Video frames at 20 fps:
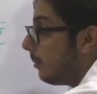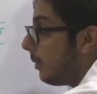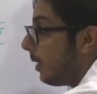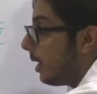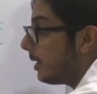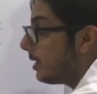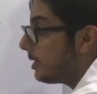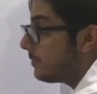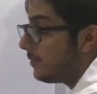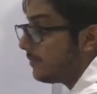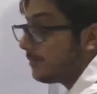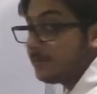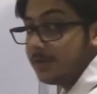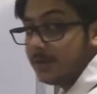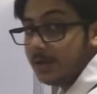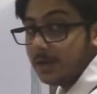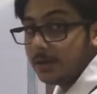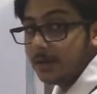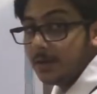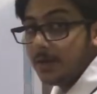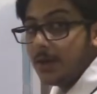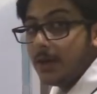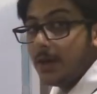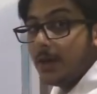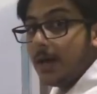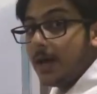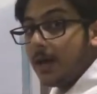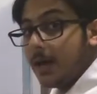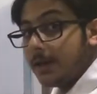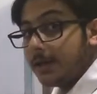minus 15
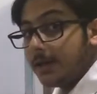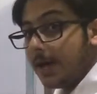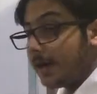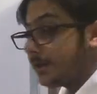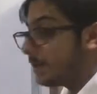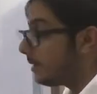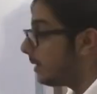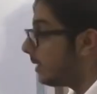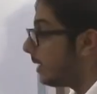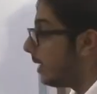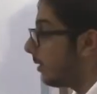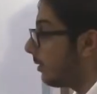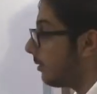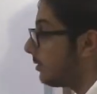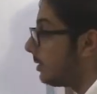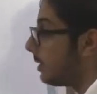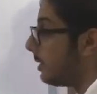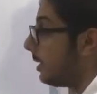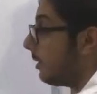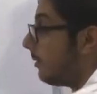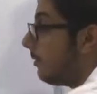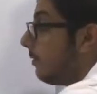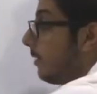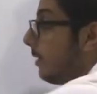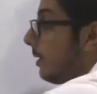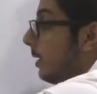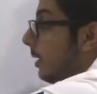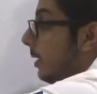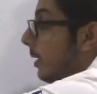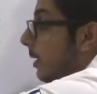and add together to give
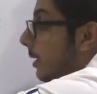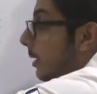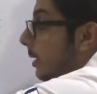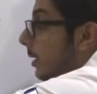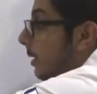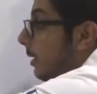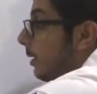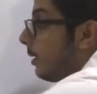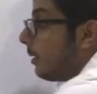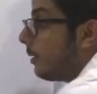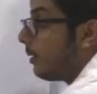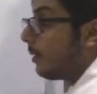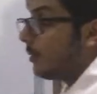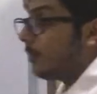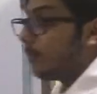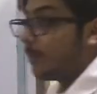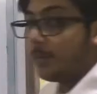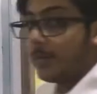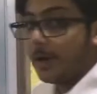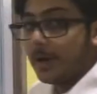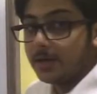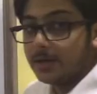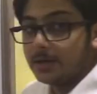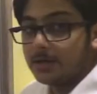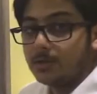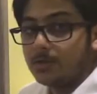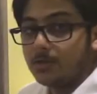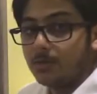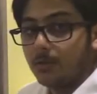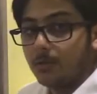
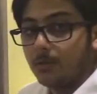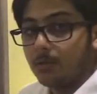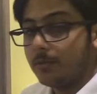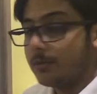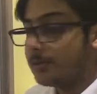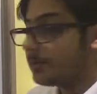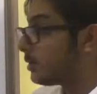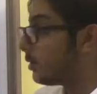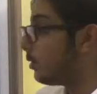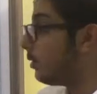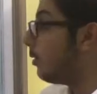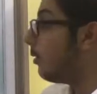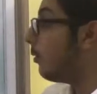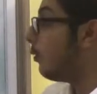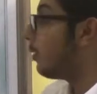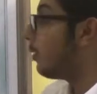minus 2. So